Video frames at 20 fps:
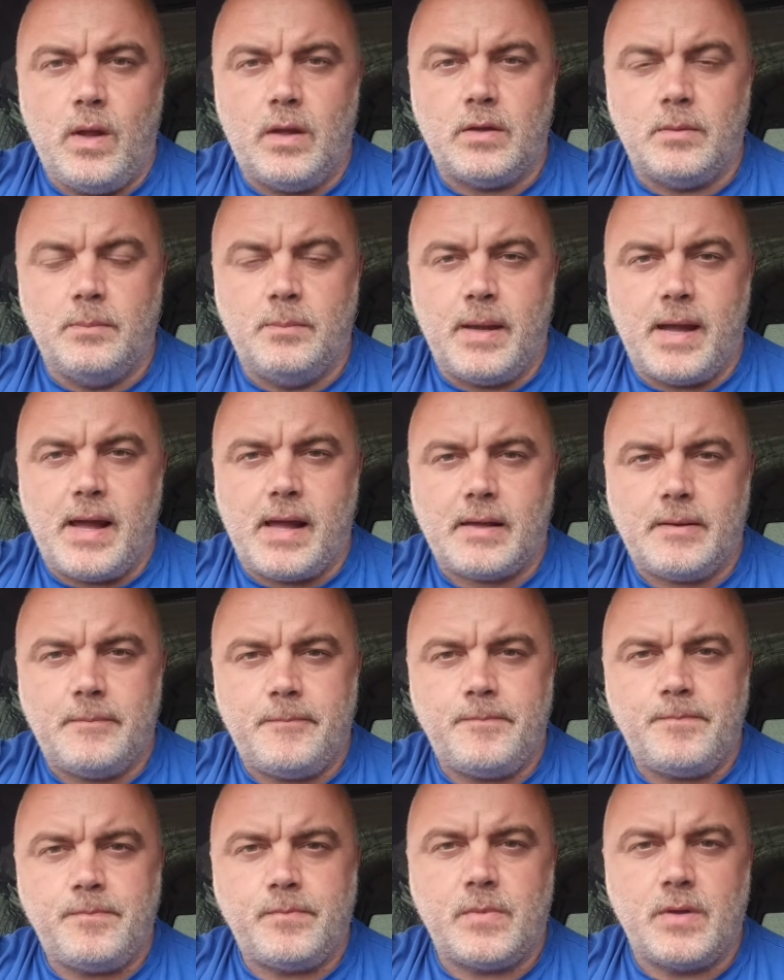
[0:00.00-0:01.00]
Welcome back.
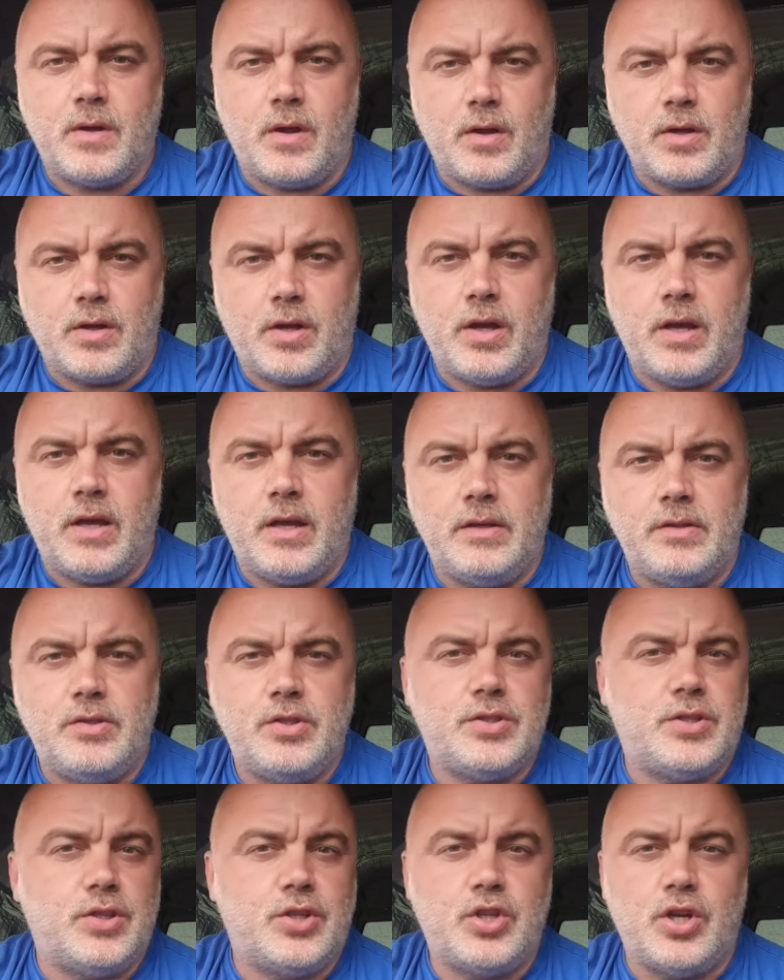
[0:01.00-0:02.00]
Again,
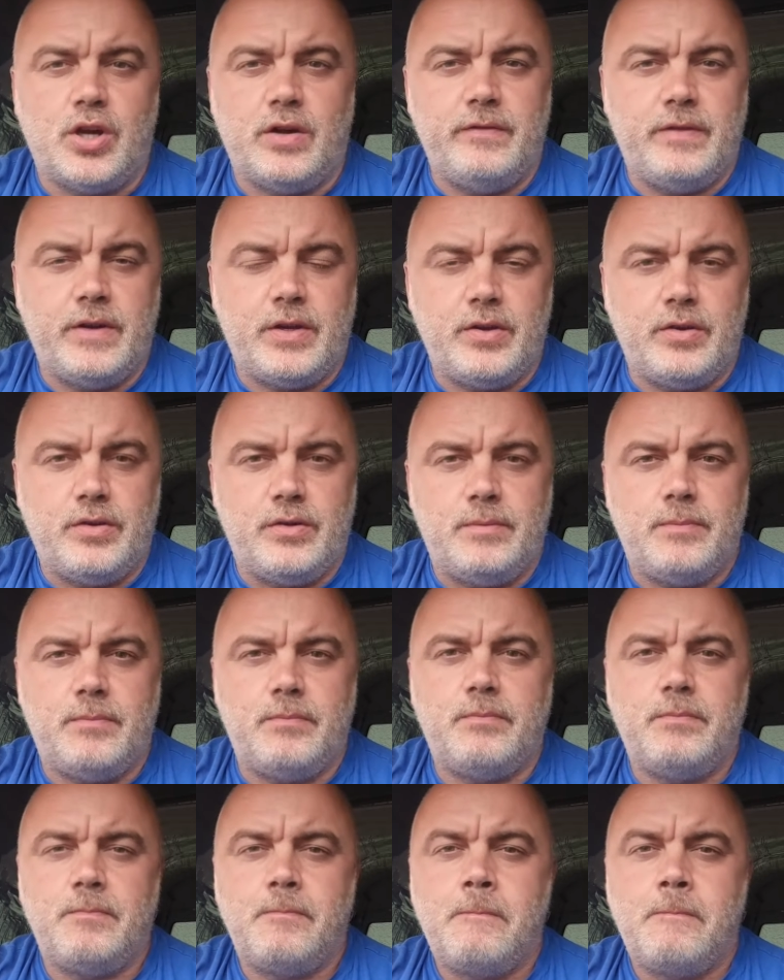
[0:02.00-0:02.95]
just a short video.